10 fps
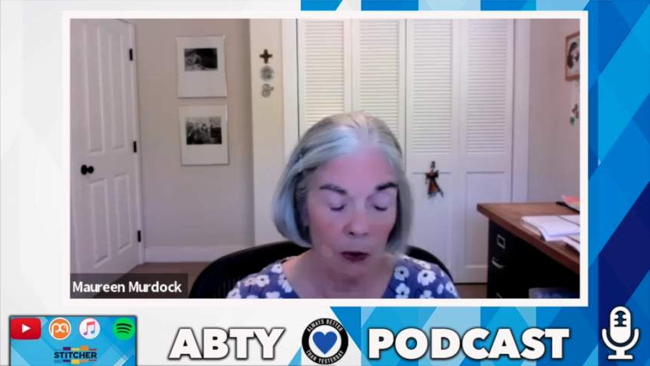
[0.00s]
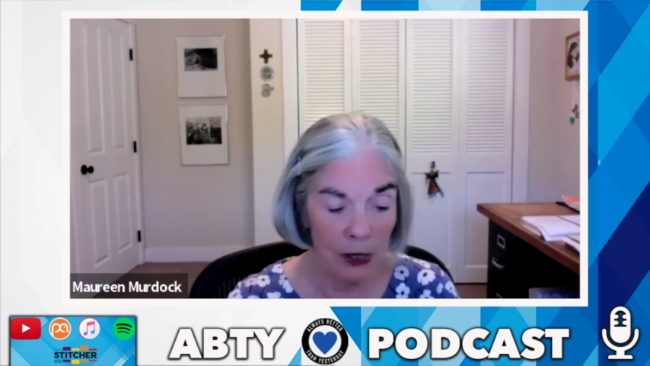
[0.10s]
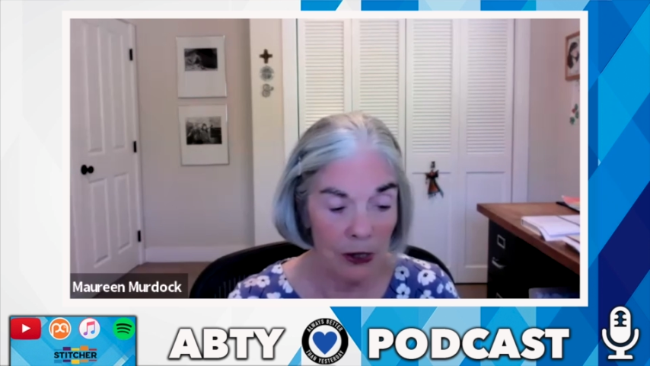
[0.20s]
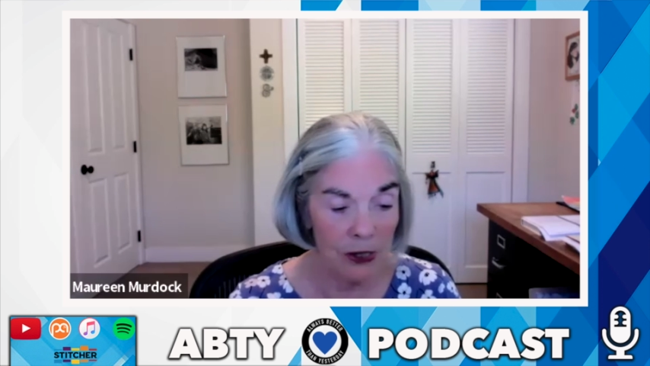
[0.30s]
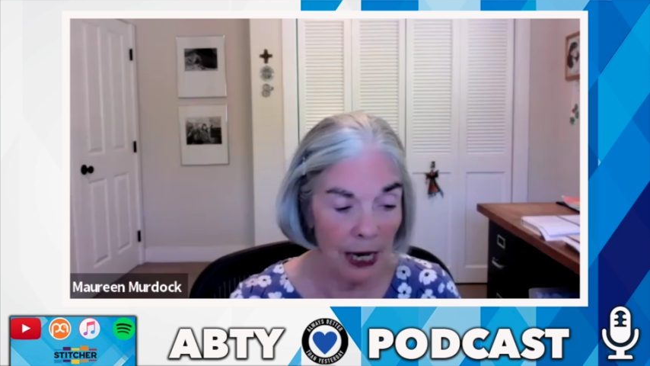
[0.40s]
to
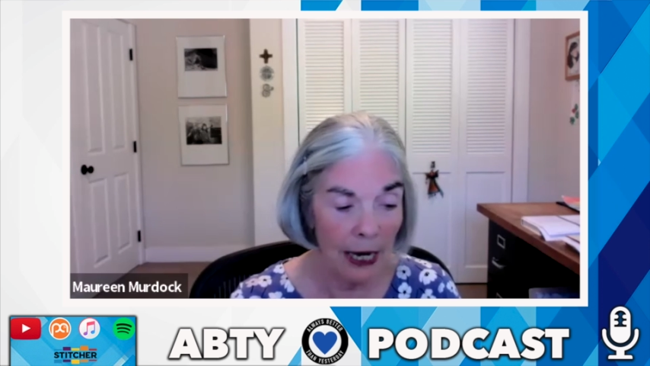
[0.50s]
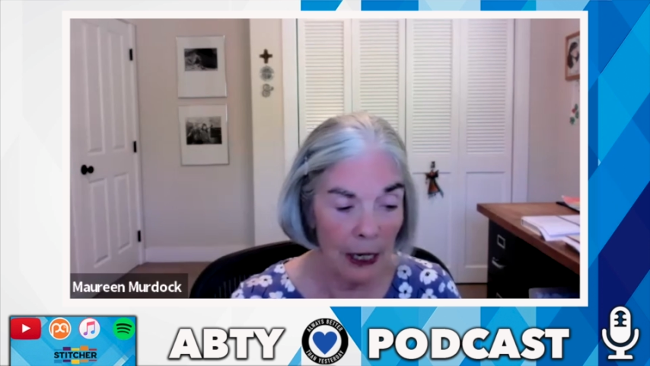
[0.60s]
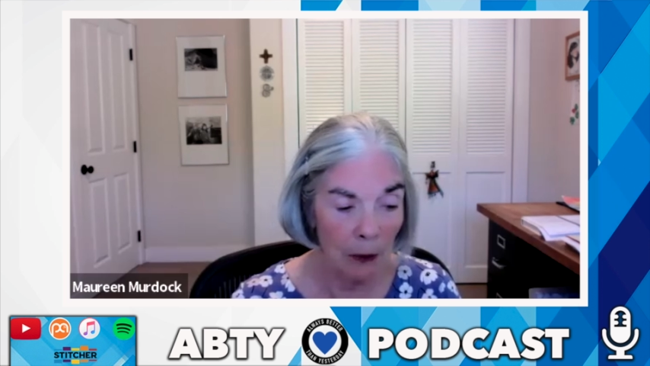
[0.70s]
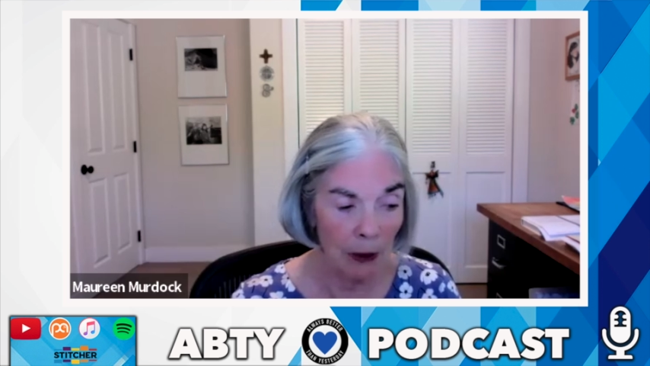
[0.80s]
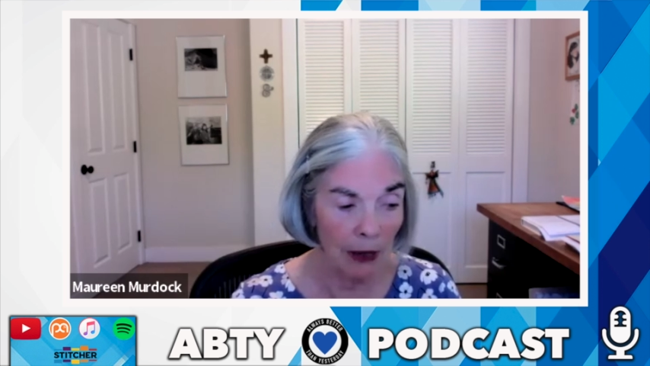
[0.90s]
say
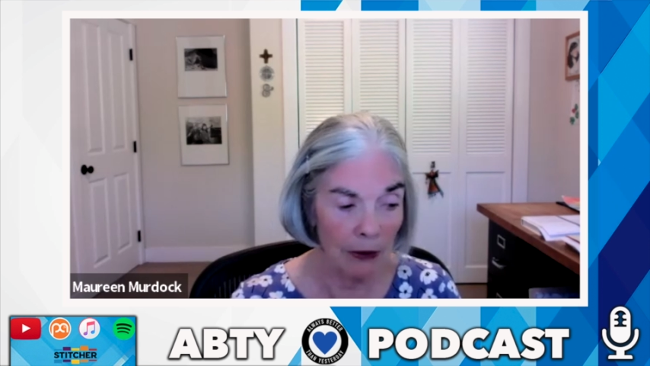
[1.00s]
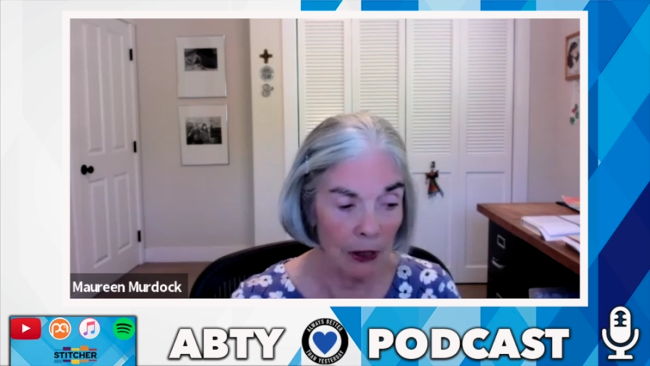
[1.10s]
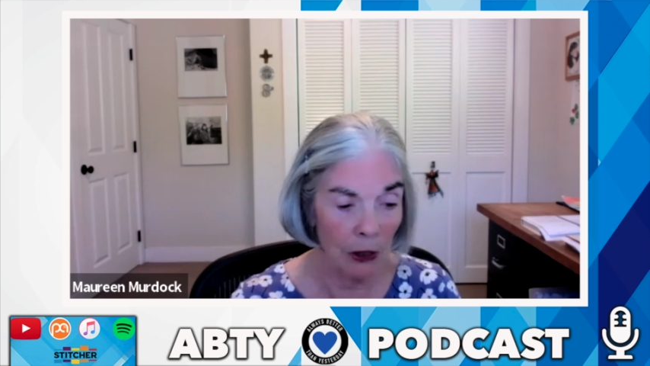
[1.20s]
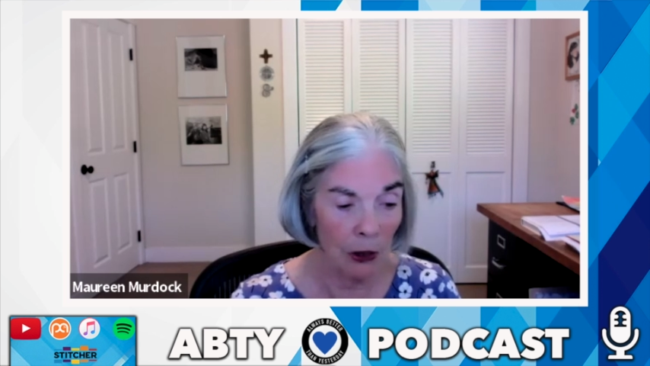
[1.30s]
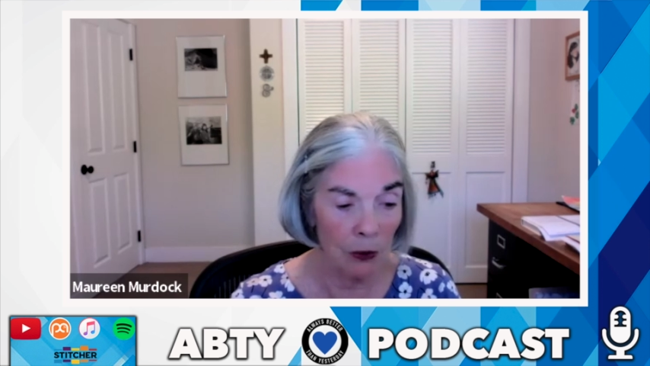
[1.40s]
about the
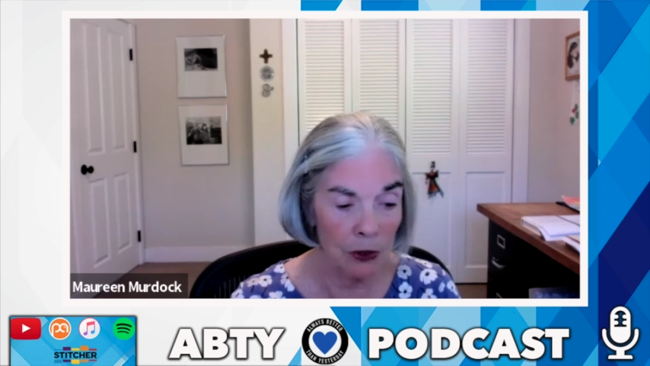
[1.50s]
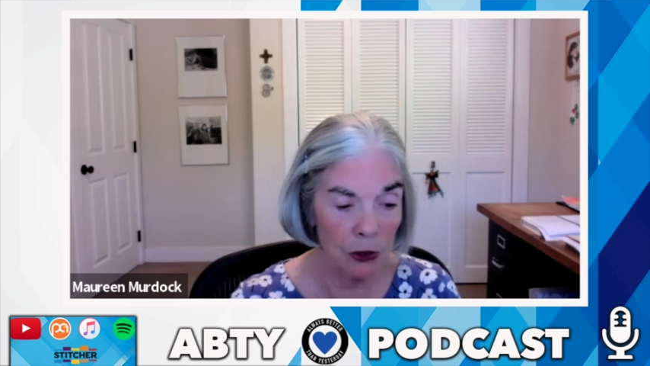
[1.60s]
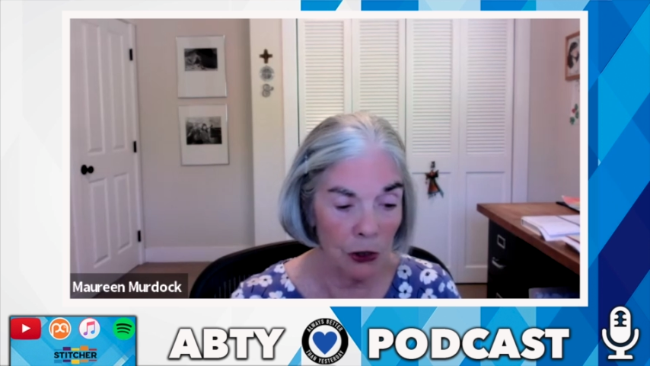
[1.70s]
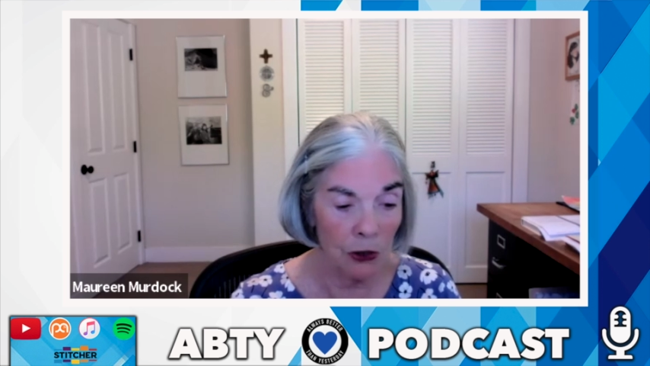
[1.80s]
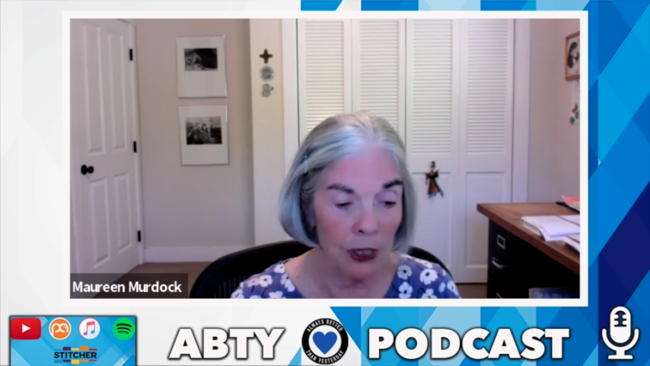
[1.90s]
Heroine's
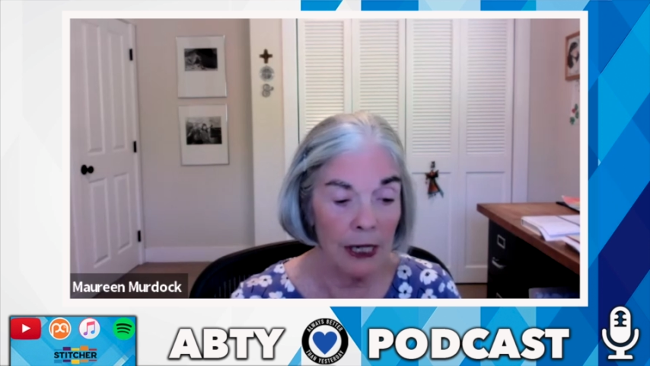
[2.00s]
Journey,